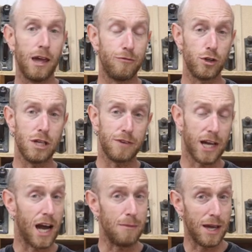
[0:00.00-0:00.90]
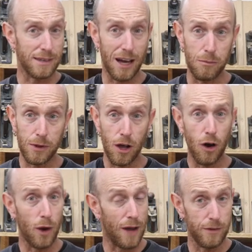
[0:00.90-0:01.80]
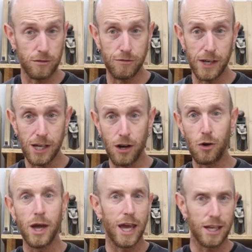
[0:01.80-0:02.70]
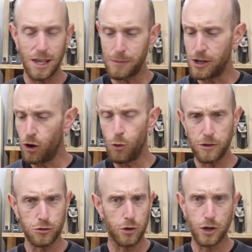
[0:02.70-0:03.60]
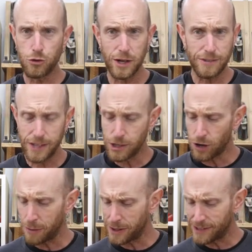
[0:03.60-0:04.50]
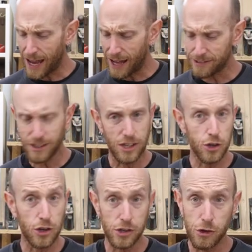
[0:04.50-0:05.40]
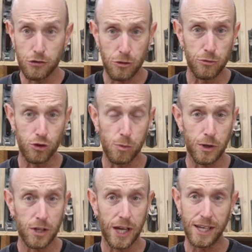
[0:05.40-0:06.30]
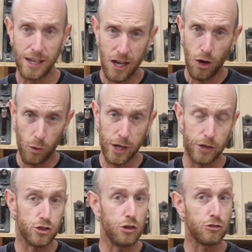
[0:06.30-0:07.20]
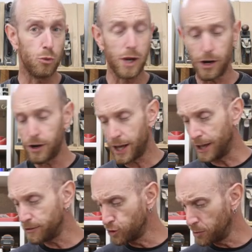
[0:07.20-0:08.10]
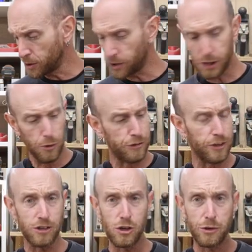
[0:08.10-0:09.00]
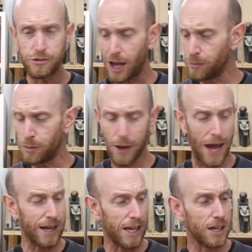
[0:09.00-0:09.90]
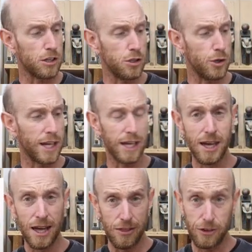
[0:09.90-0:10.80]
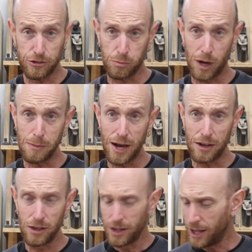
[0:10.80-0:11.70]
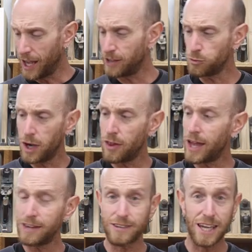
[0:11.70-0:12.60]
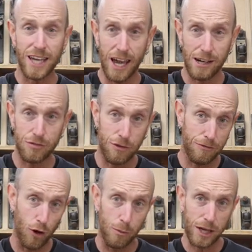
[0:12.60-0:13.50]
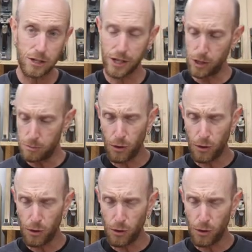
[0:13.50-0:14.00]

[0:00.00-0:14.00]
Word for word: If you leave a comment down below on this video and let me know what sort of greasy, grimy task you could use some Super Clean, we're going to choose a winner, and Super Clean will send you a sample pack including the spray bottle as well as a can of the foaming cleaner.